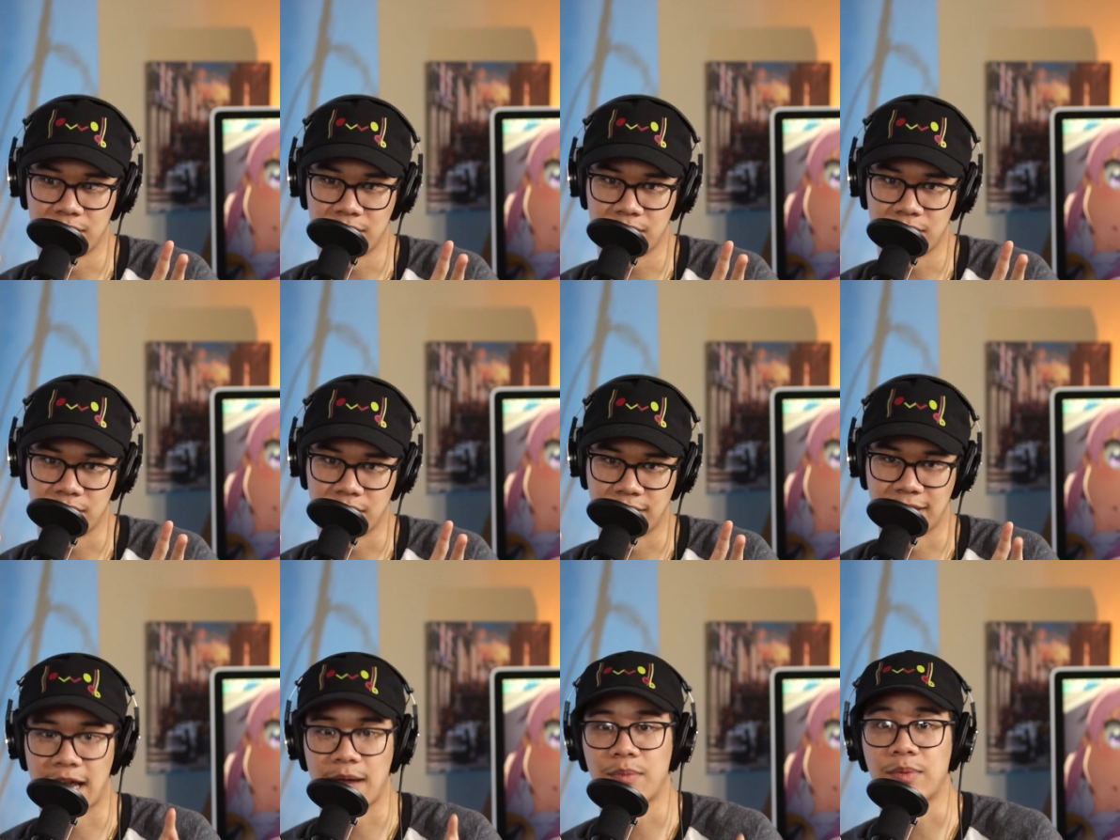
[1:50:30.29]
the
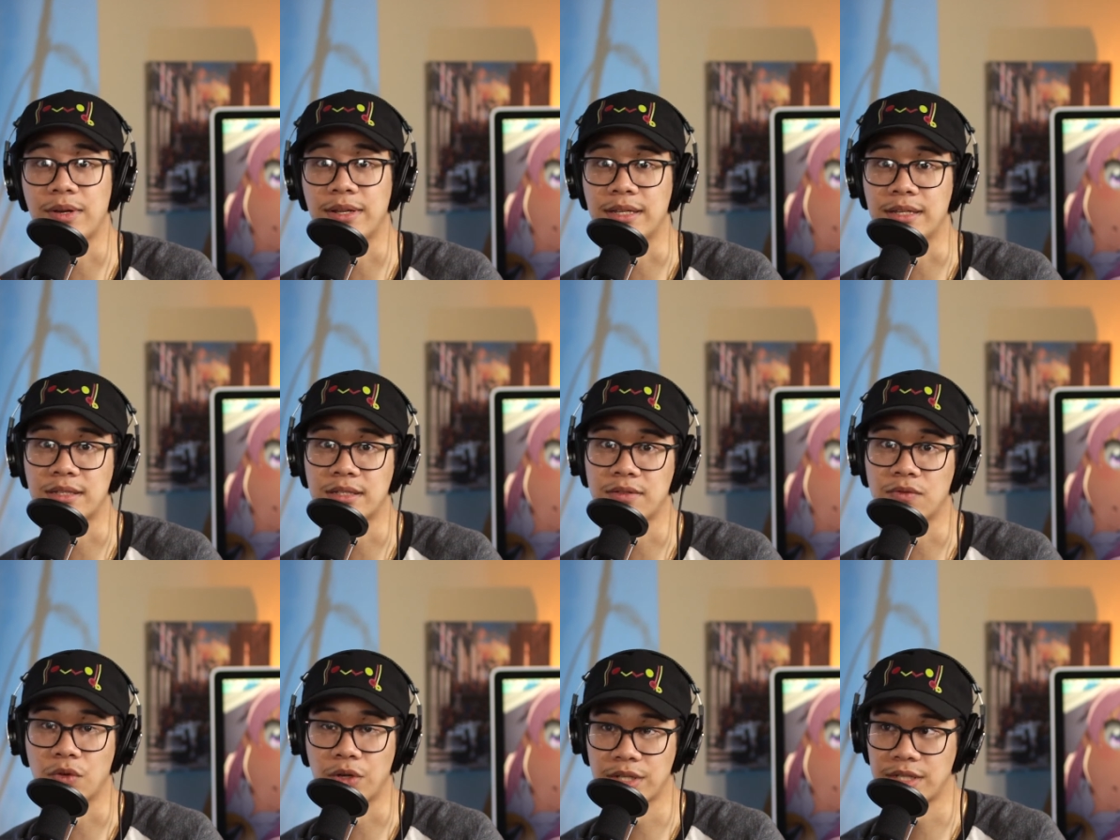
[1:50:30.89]
Japanese
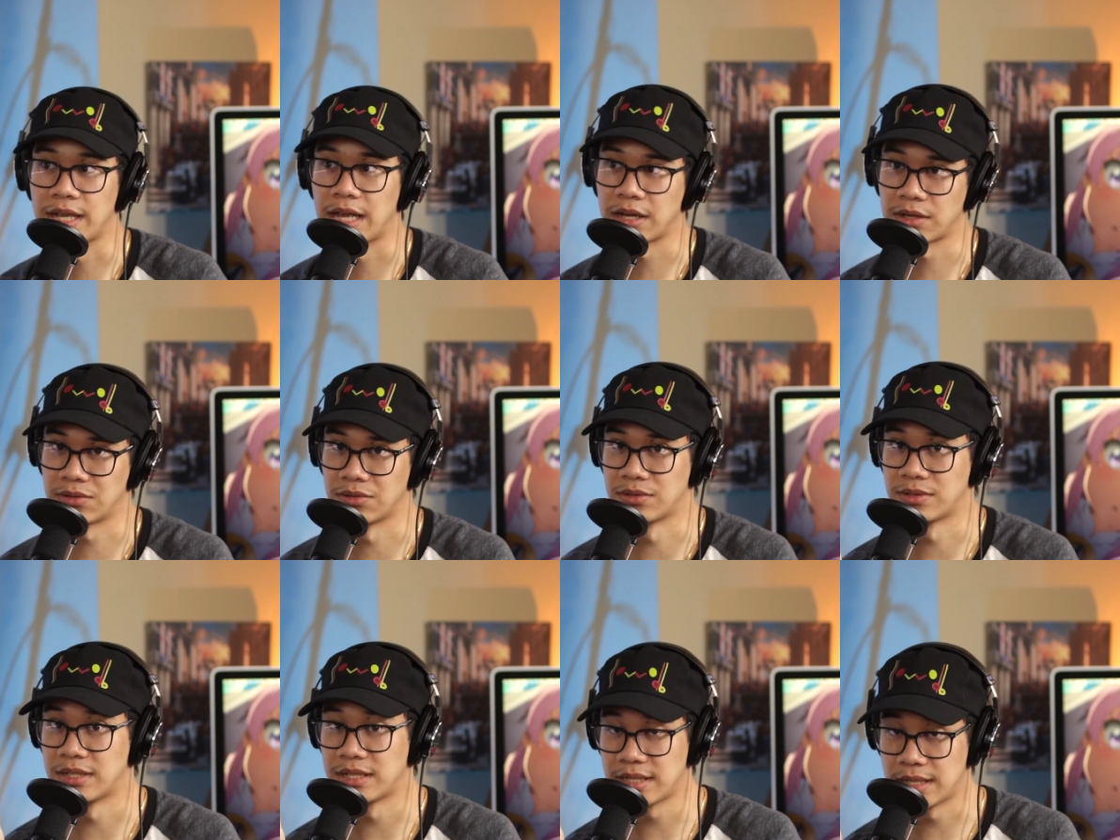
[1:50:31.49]
voice
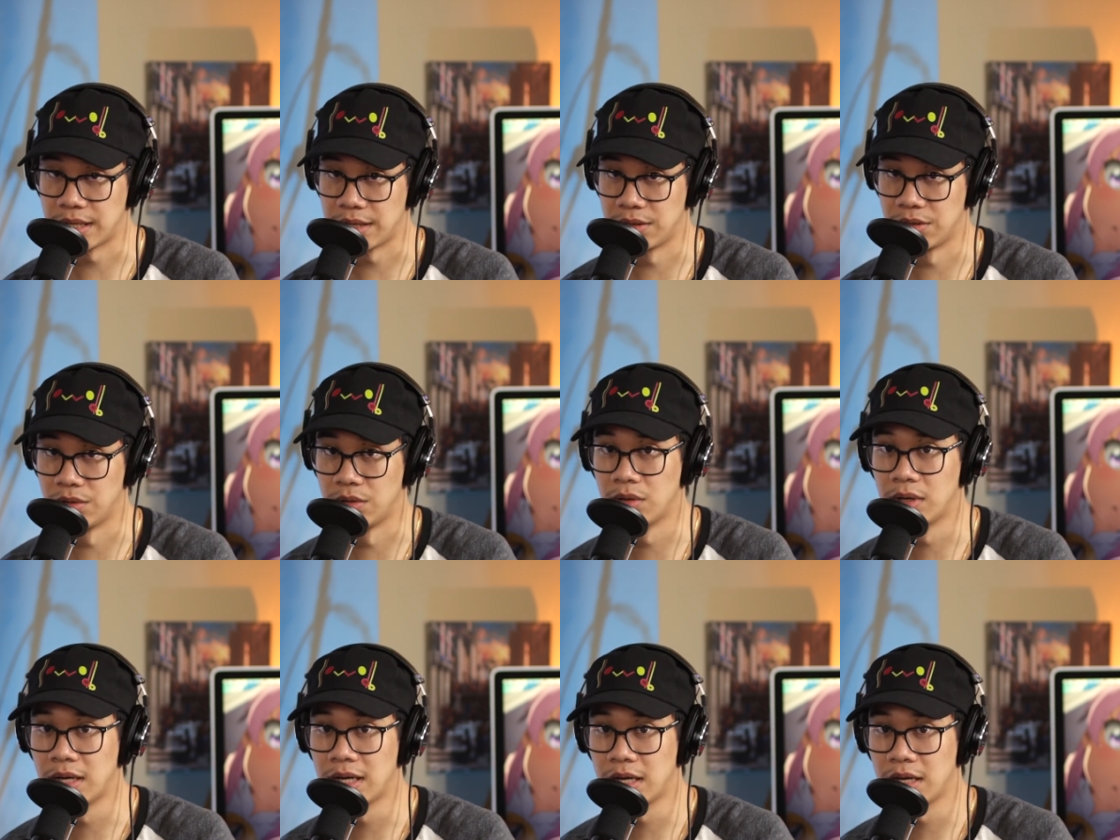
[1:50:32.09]
actors, the
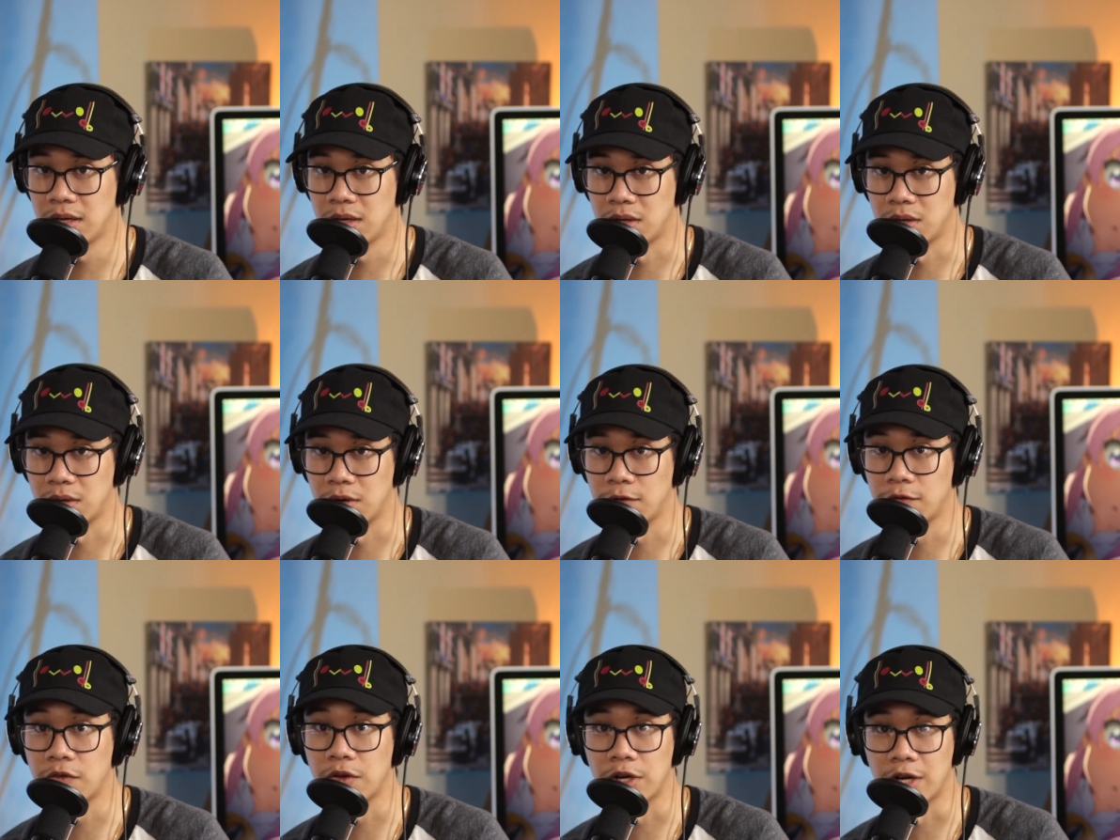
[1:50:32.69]
seiyuu, are
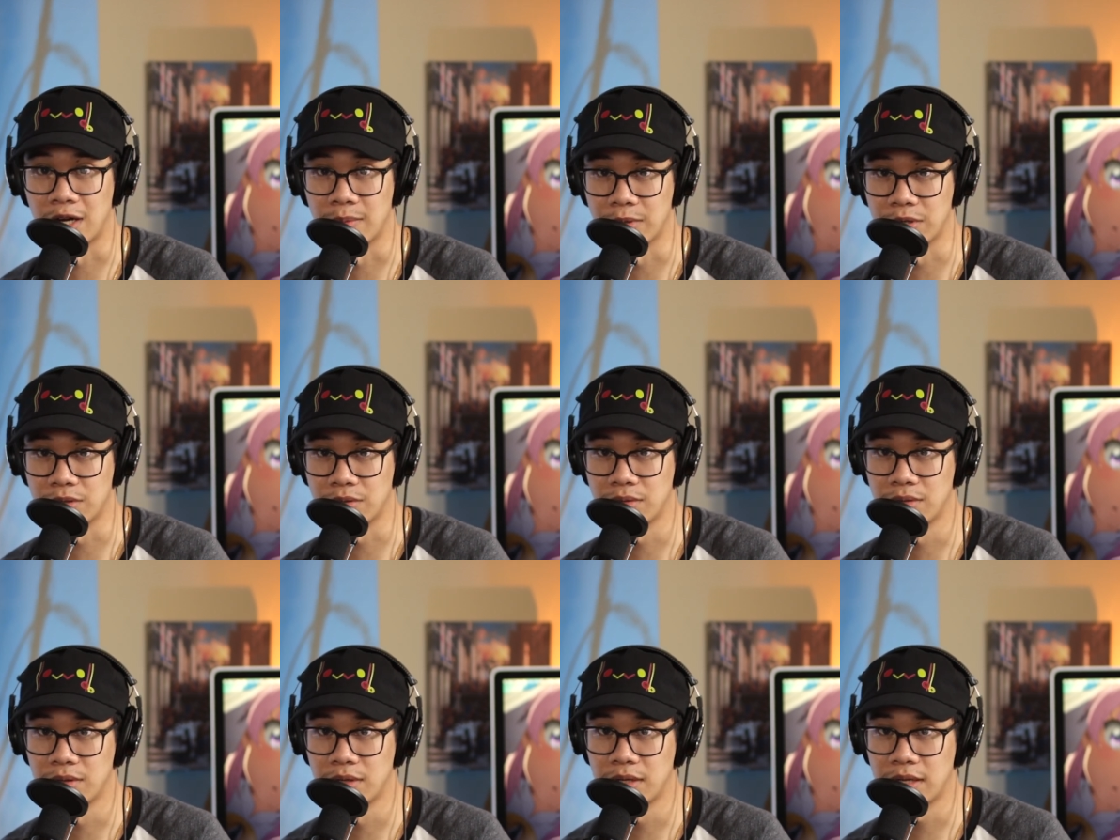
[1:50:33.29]

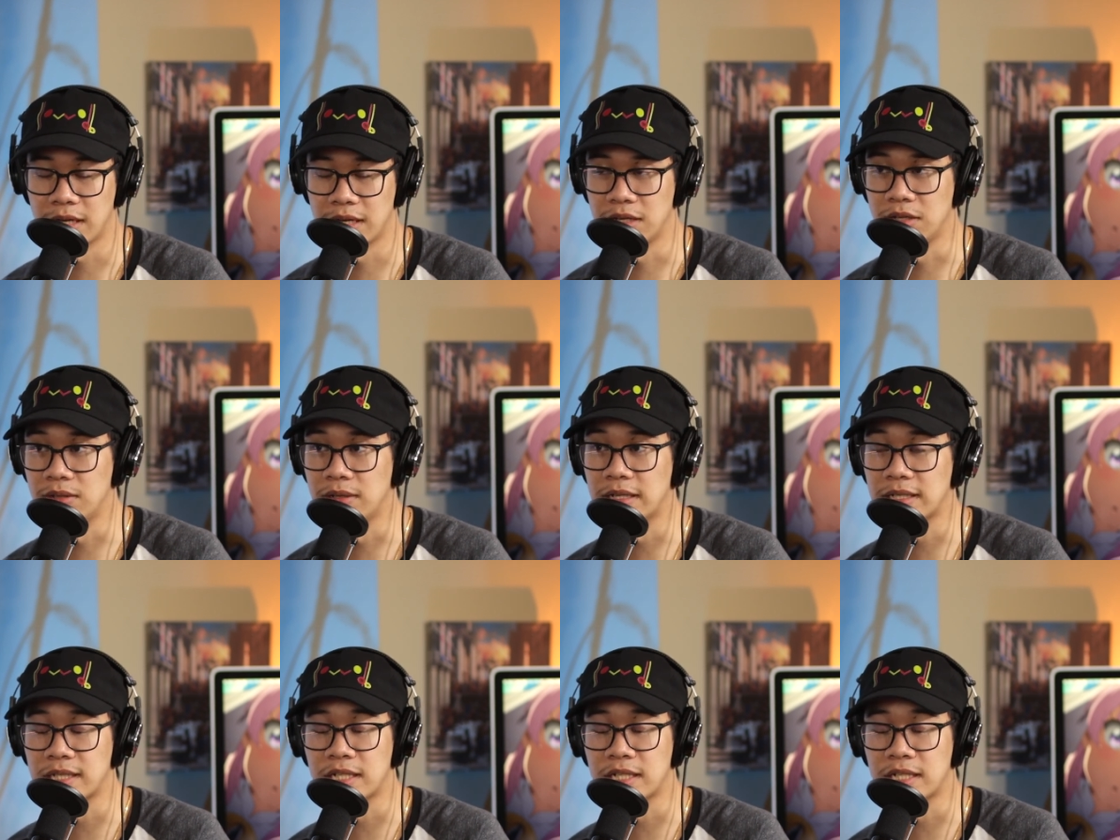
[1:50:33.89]
phenomenal. And it's an